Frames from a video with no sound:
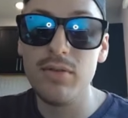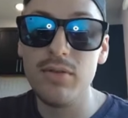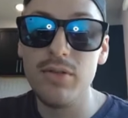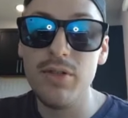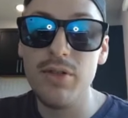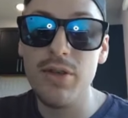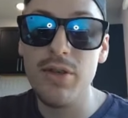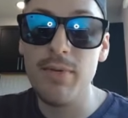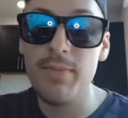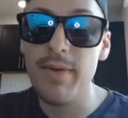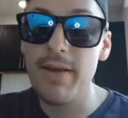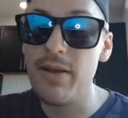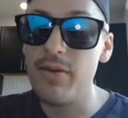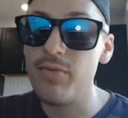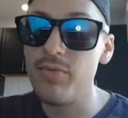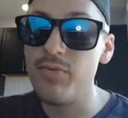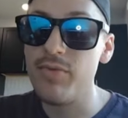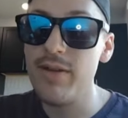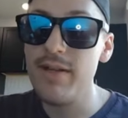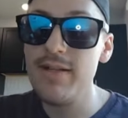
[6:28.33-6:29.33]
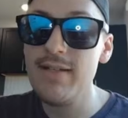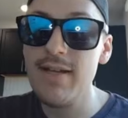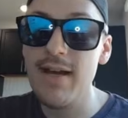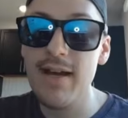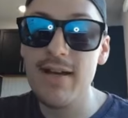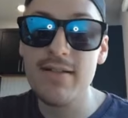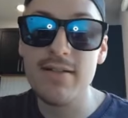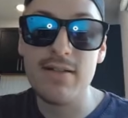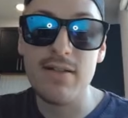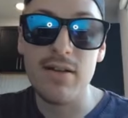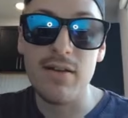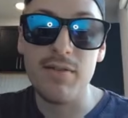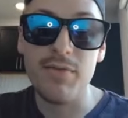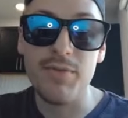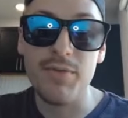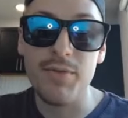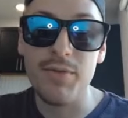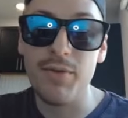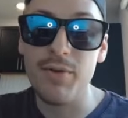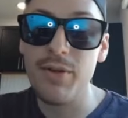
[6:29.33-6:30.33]
a retest of
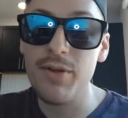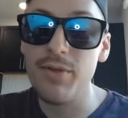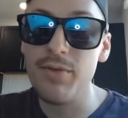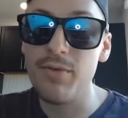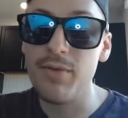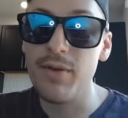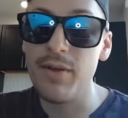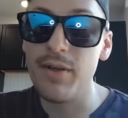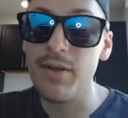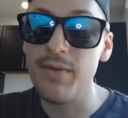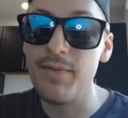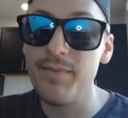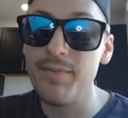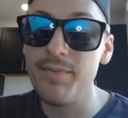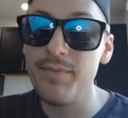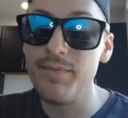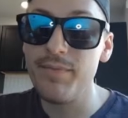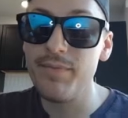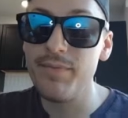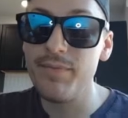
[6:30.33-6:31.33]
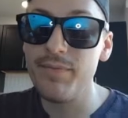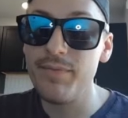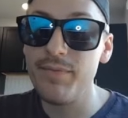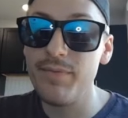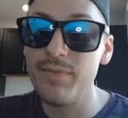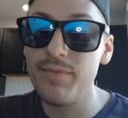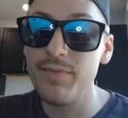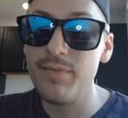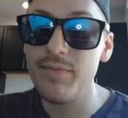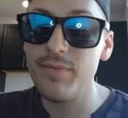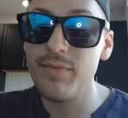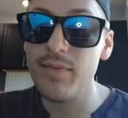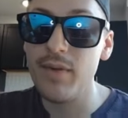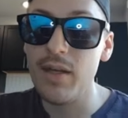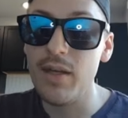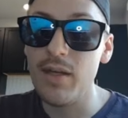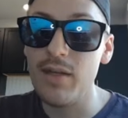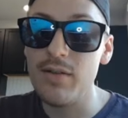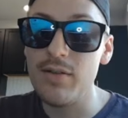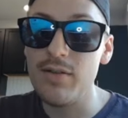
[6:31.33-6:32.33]
33
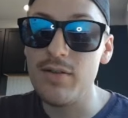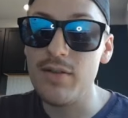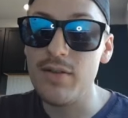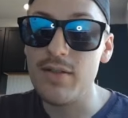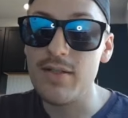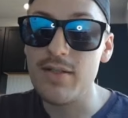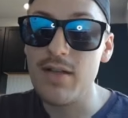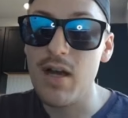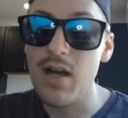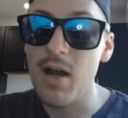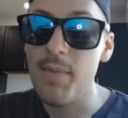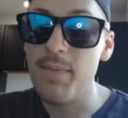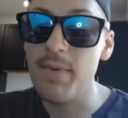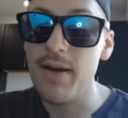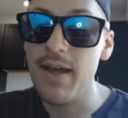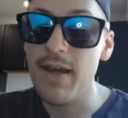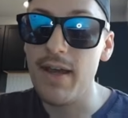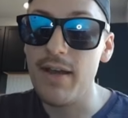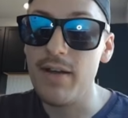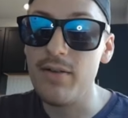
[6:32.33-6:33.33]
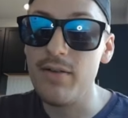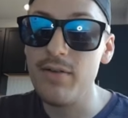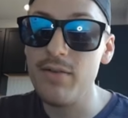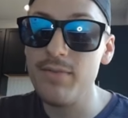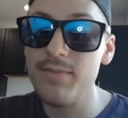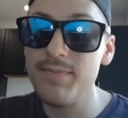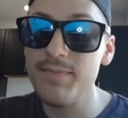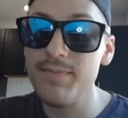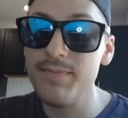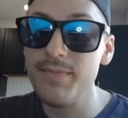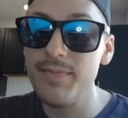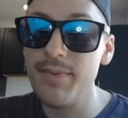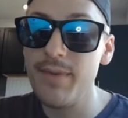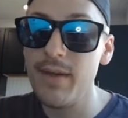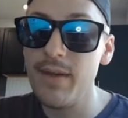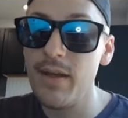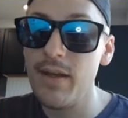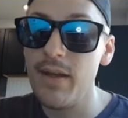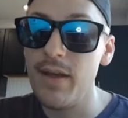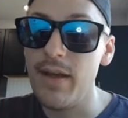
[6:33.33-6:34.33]
into this cup and handle,
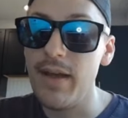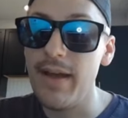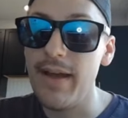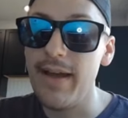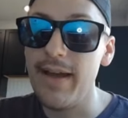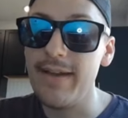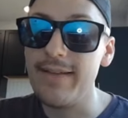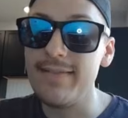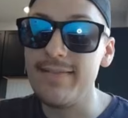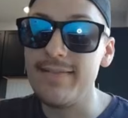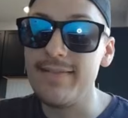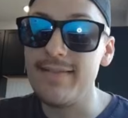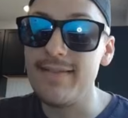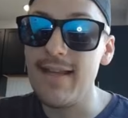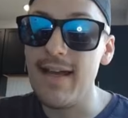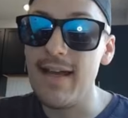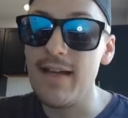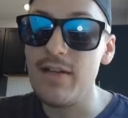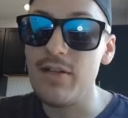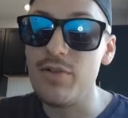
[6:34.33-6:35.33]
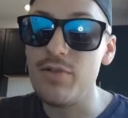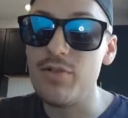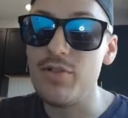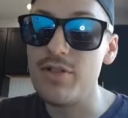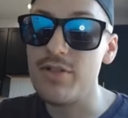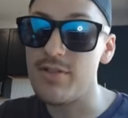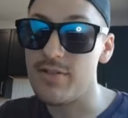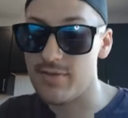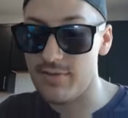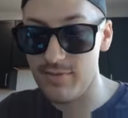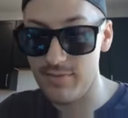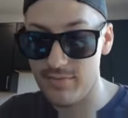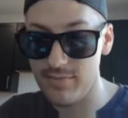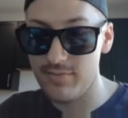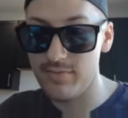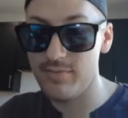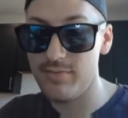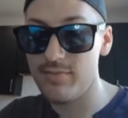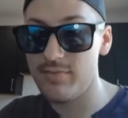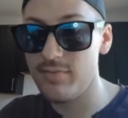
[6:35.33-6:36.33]
and then
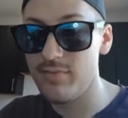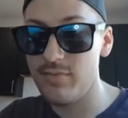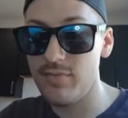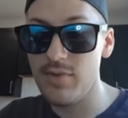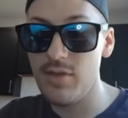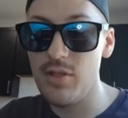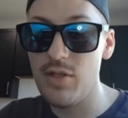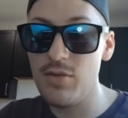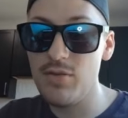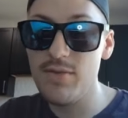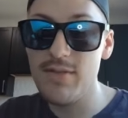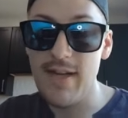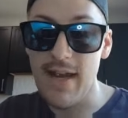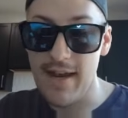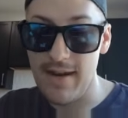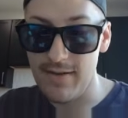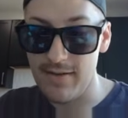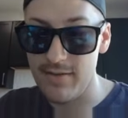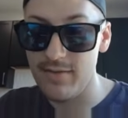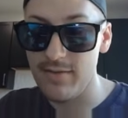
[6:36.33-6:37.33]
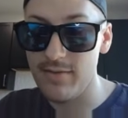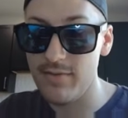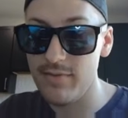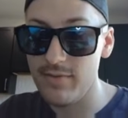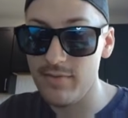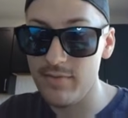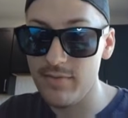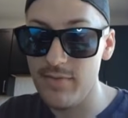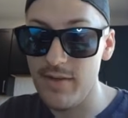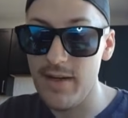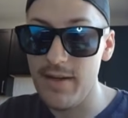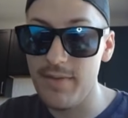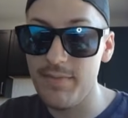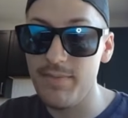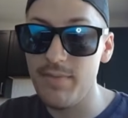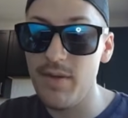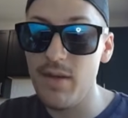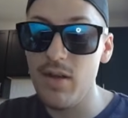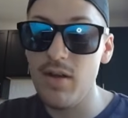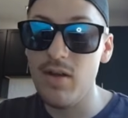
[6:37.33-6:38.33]
you send, right?
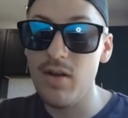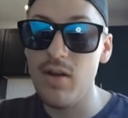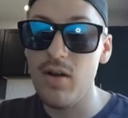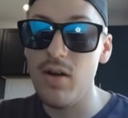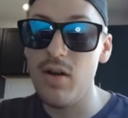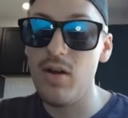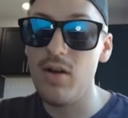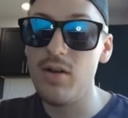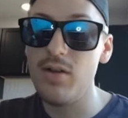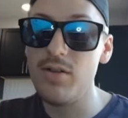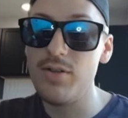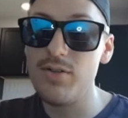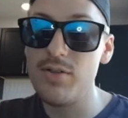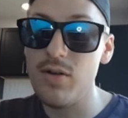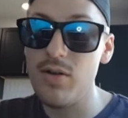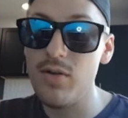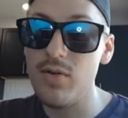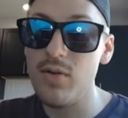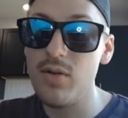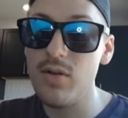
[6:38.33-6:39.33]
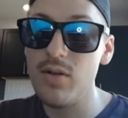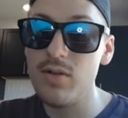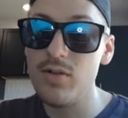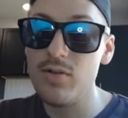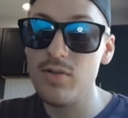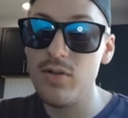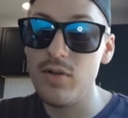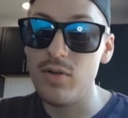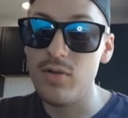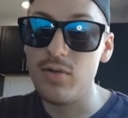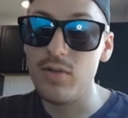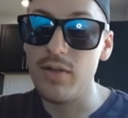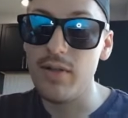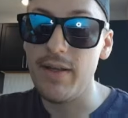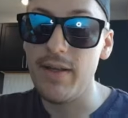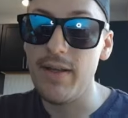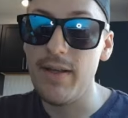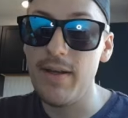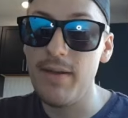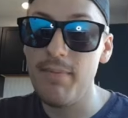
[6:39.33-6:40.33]
Also
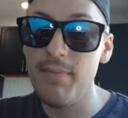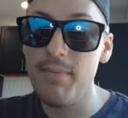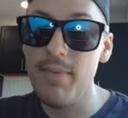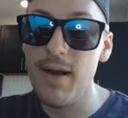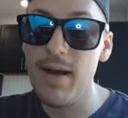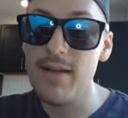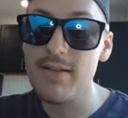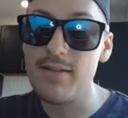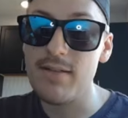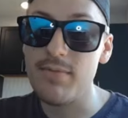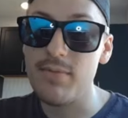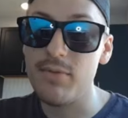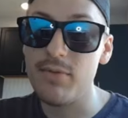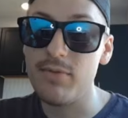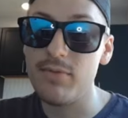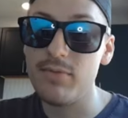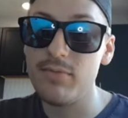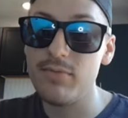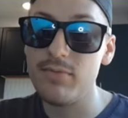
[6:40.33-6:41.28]
totally possible